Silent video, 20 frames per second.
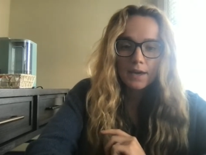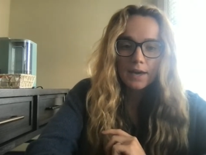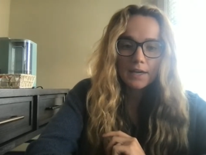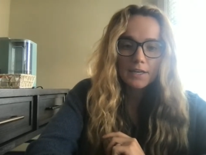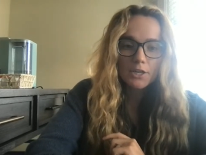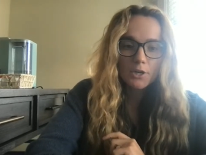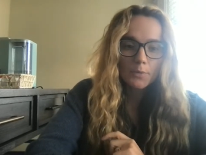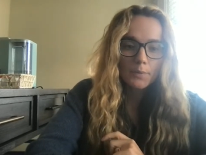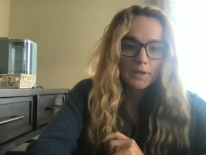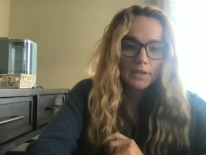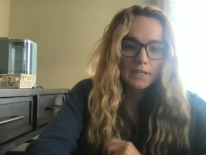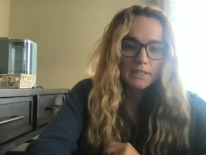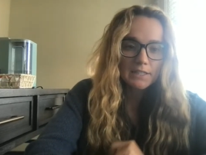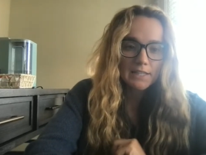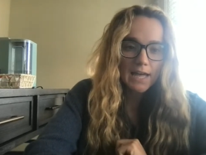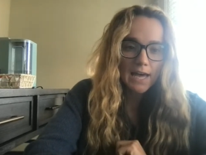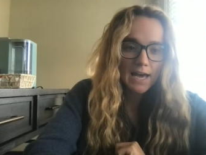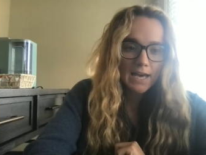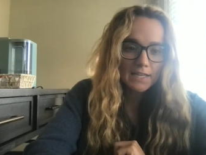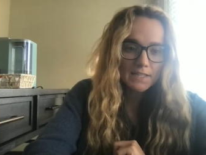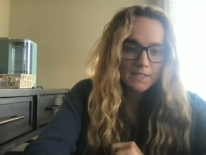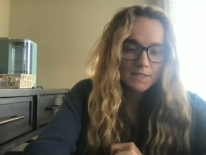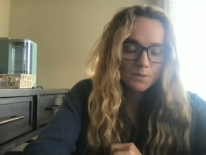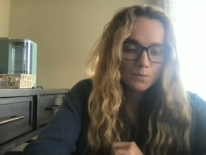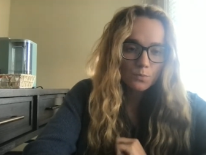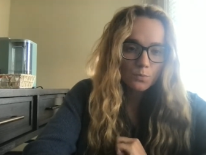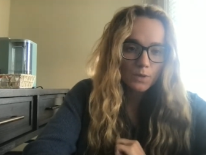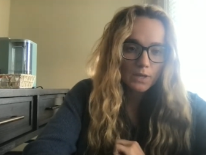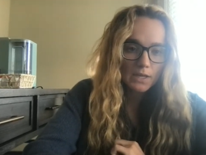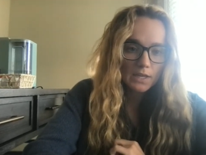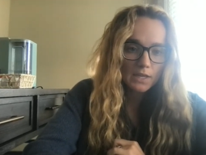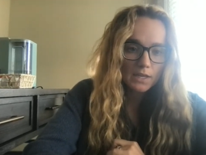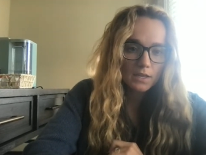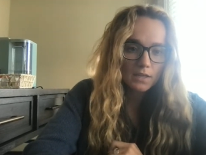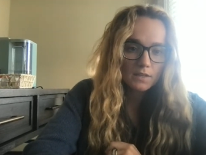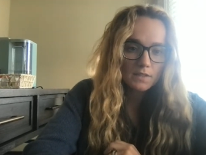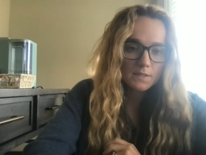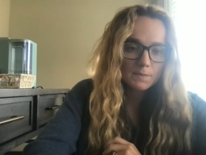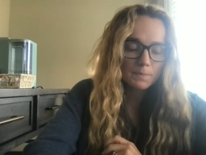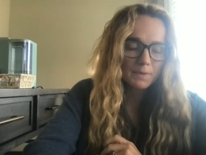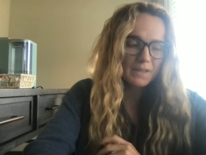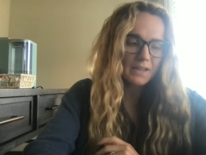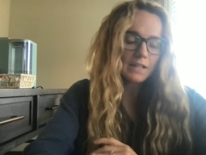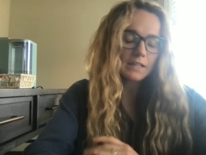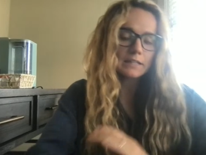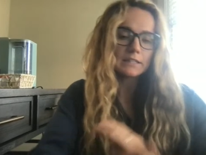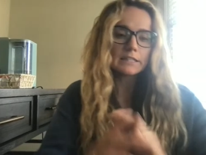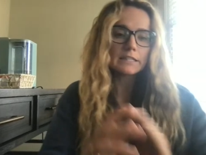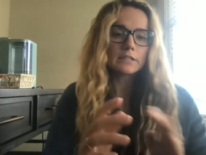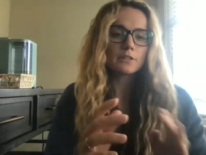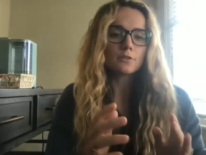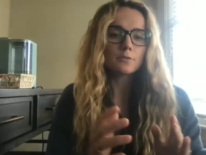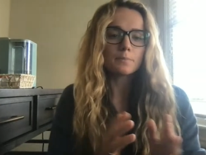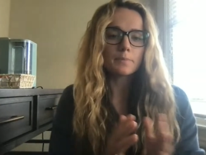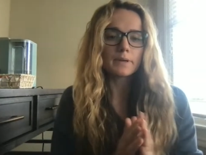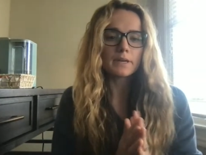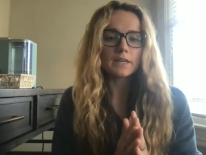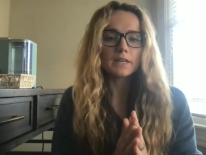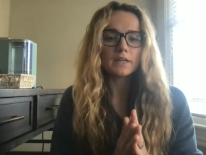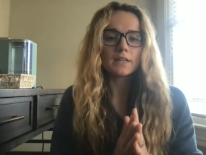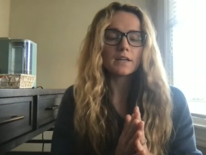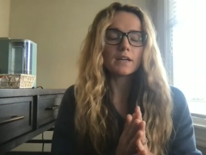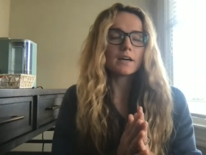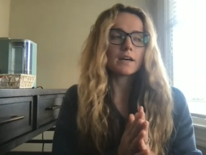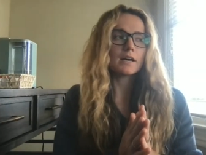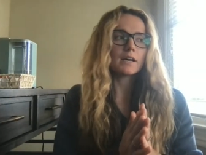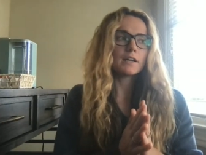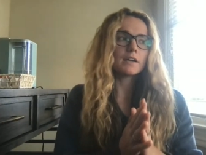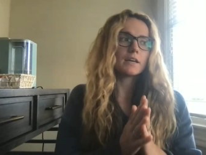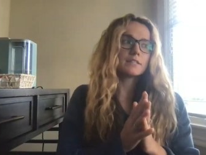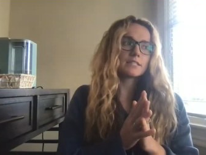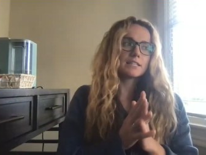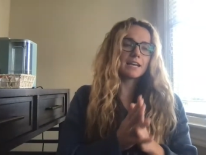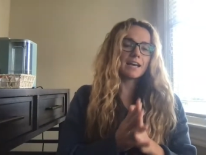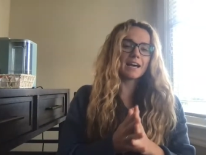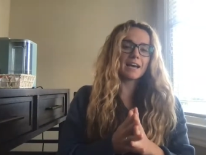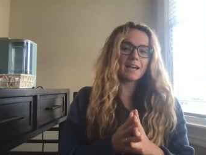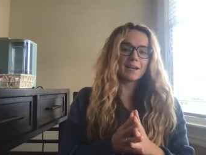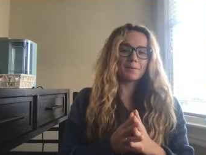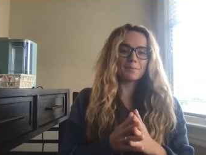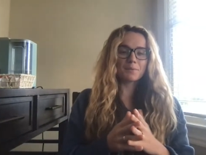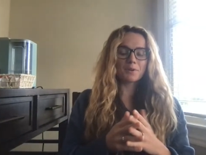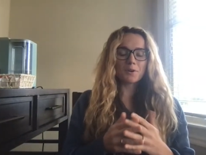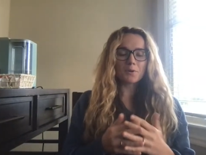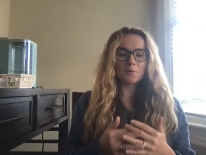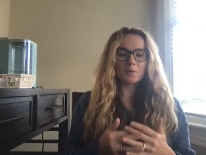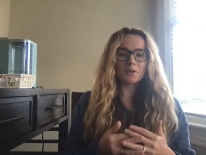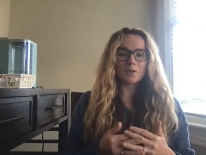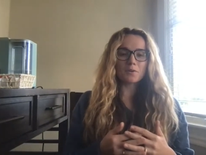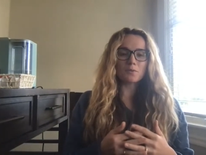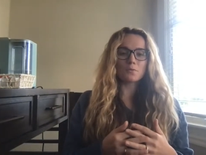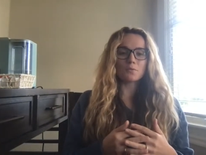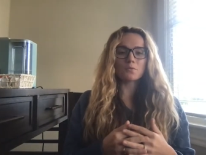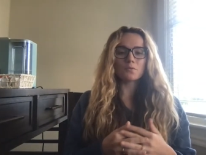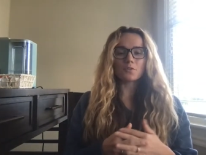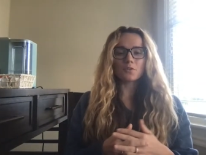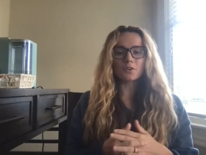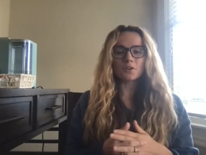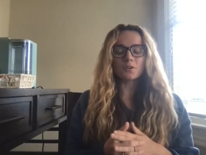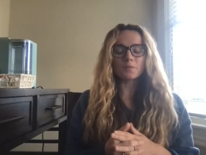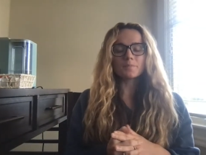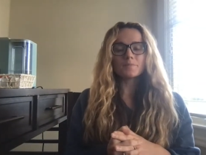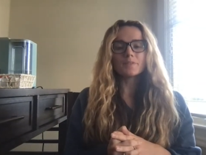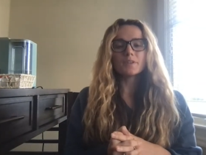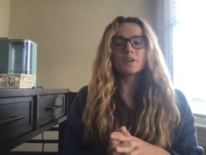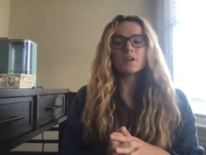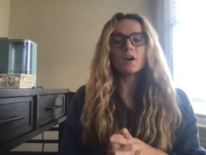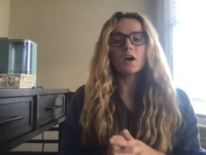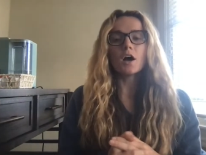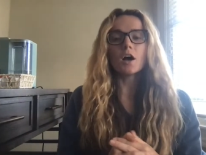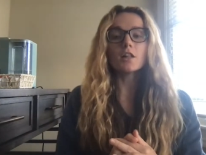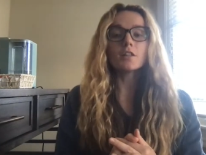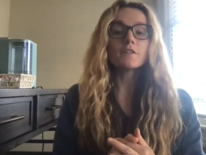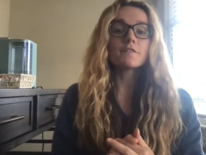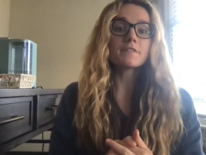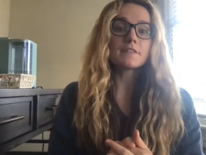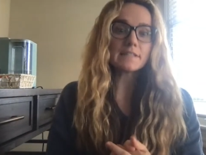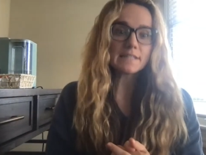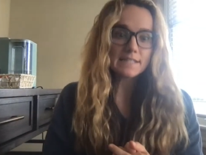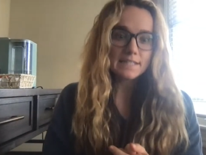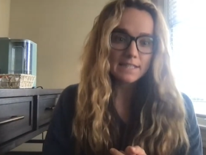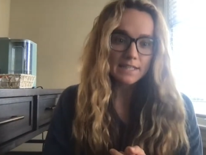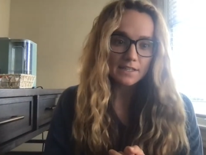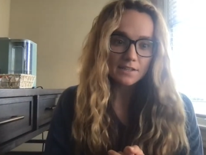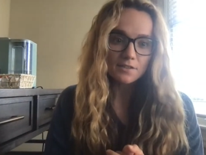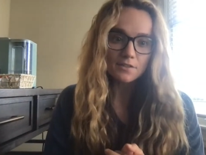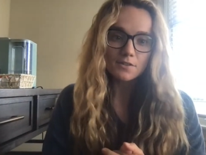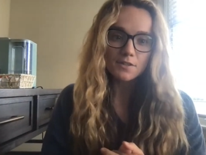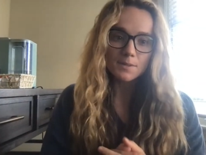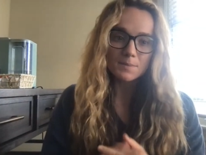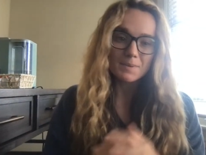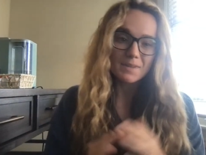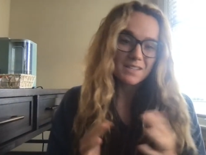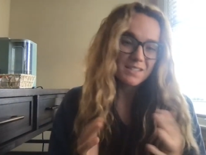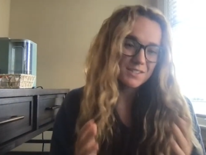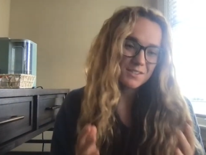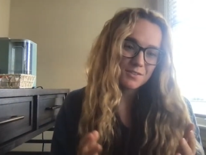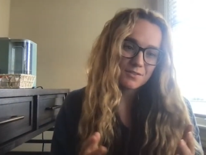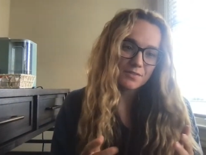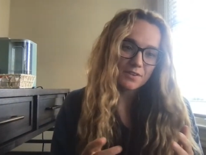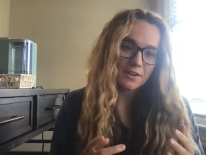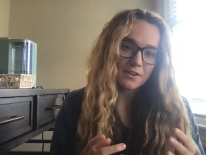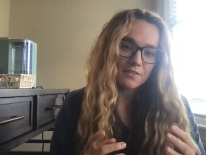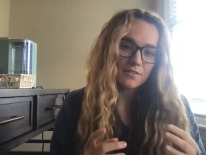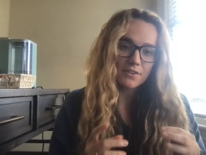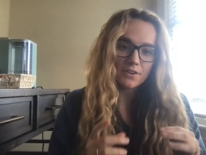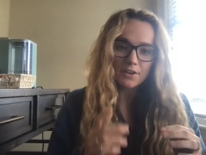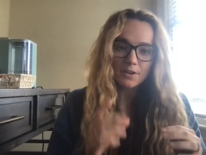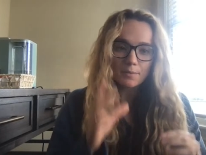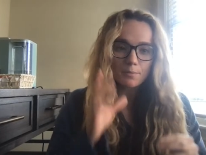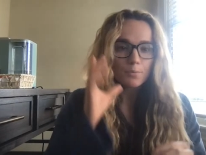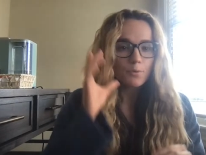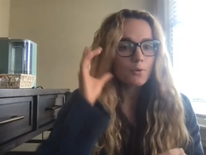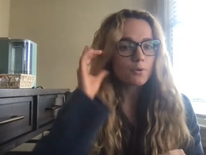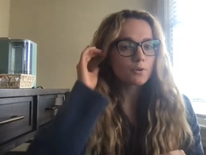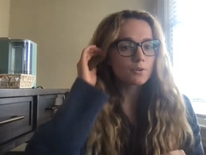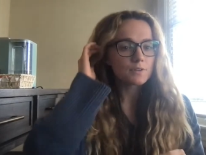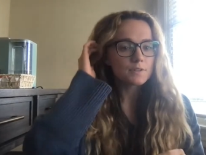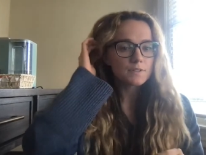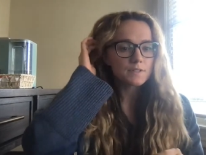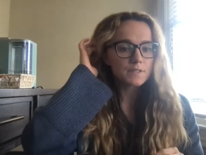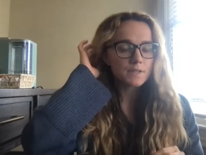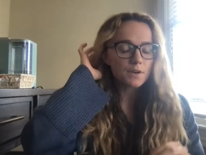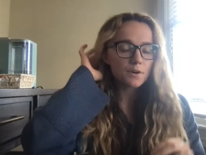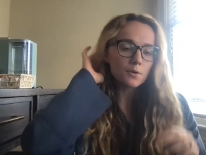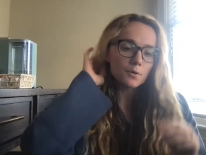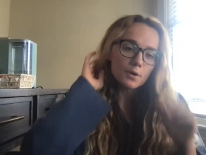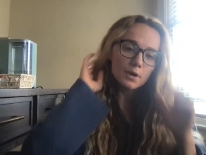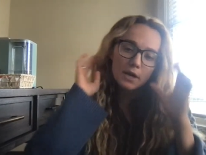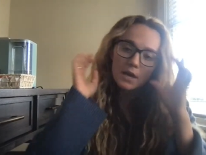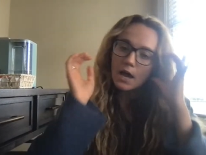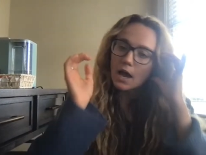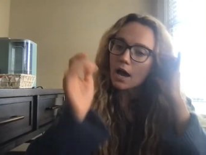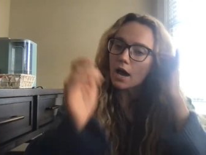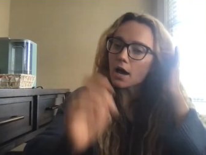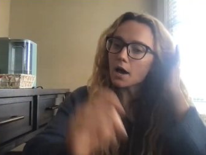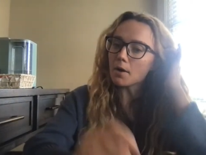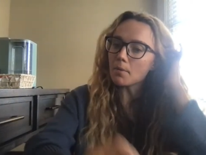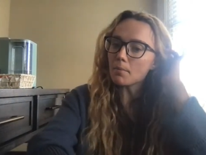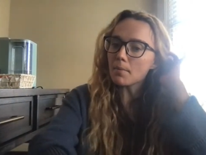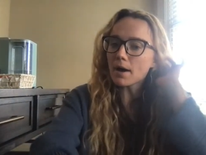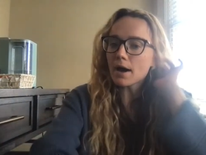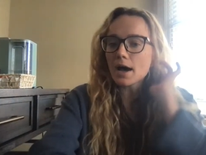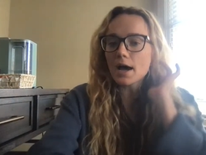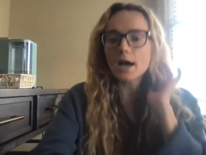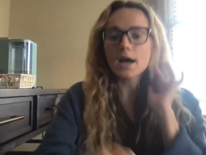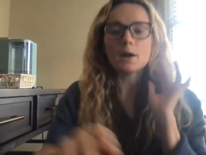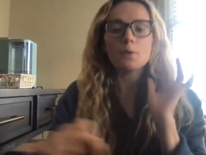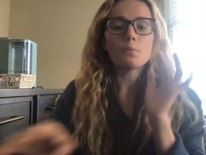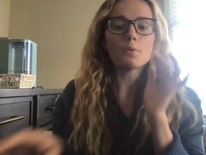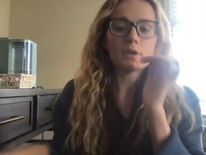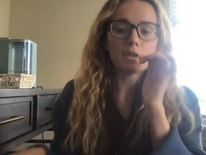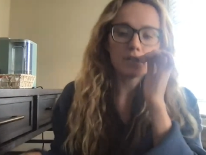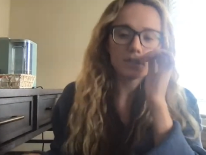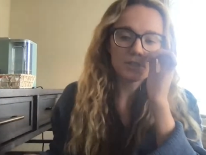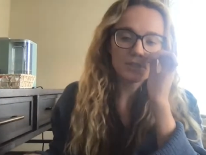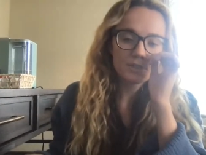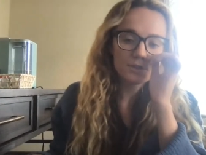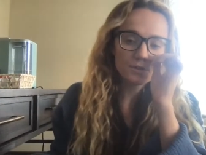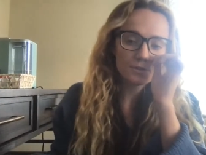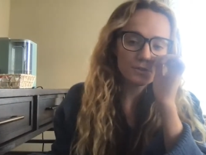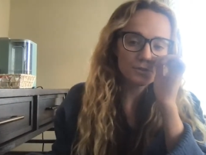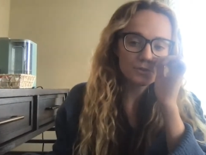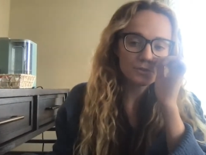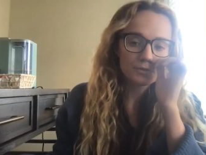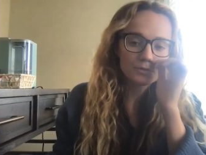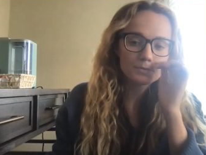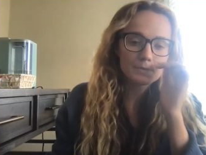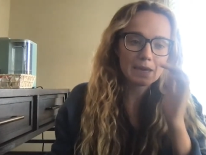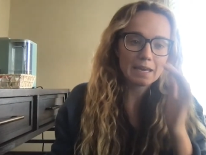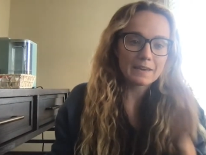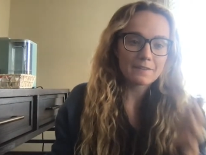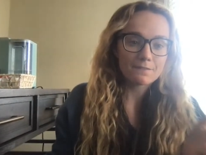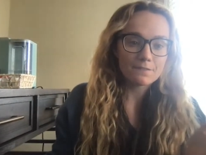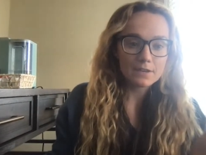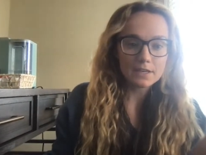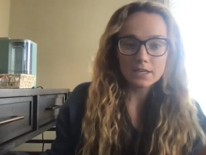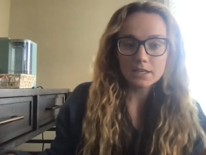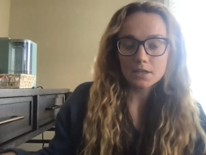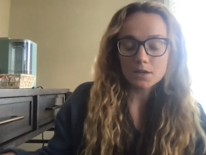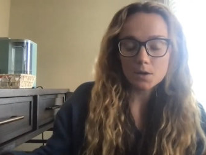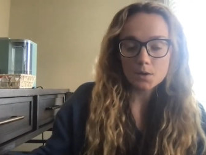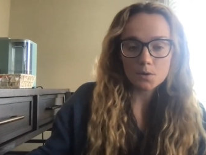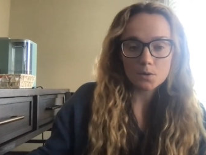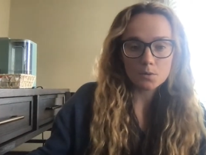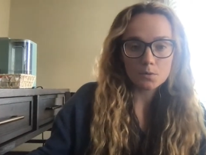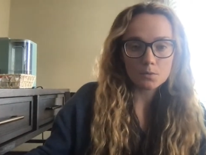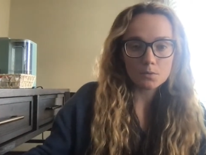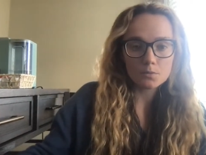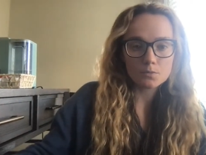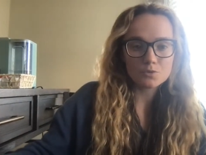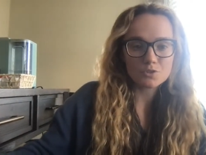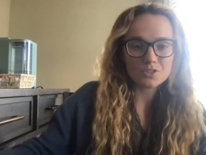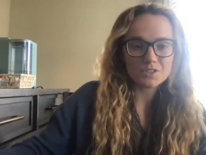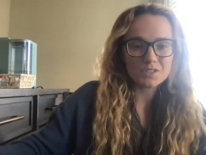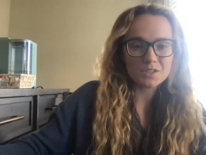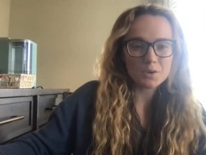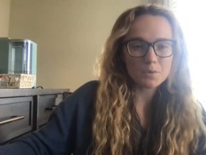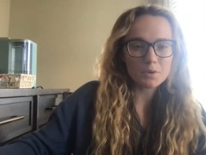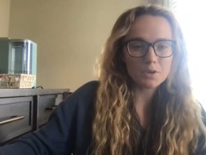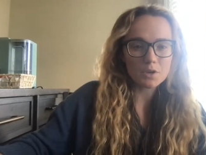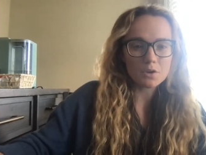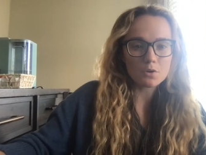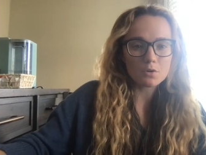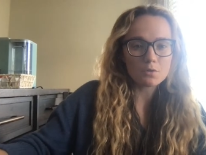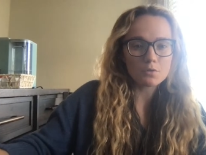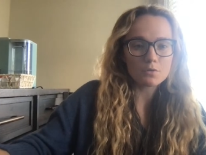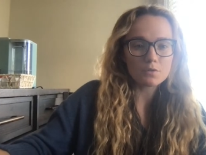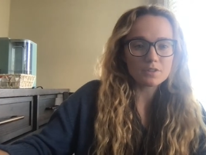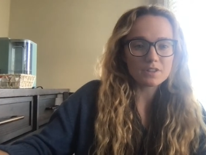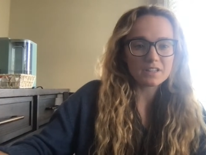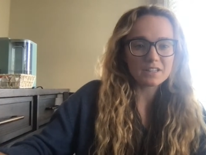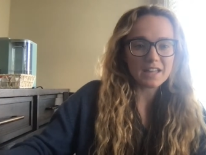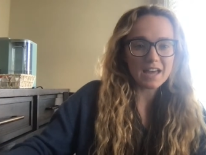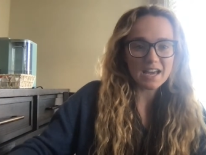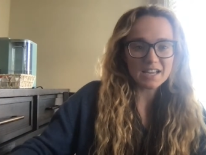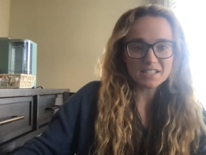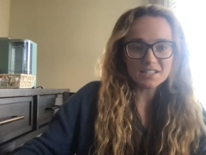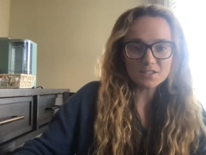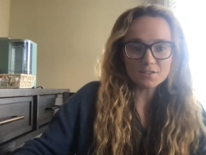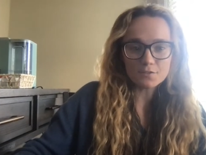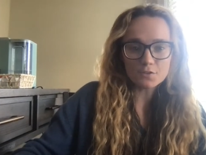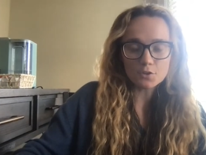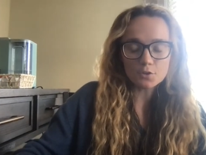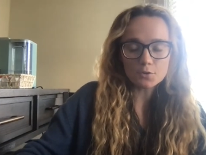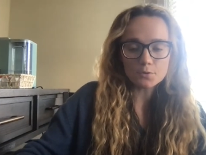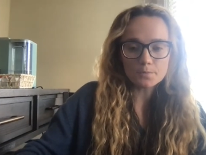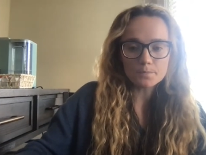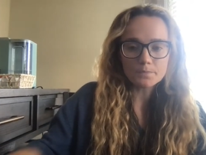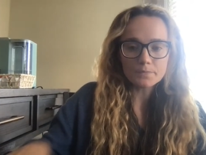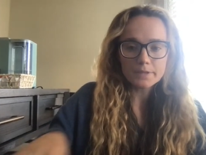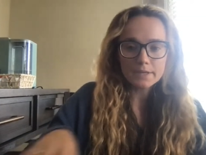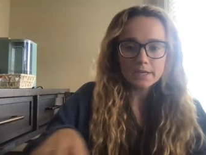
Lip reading: I know in class we spent a little bit of time going over all of the skills because they're very, very important. So I wanted to make a video just going over the last few.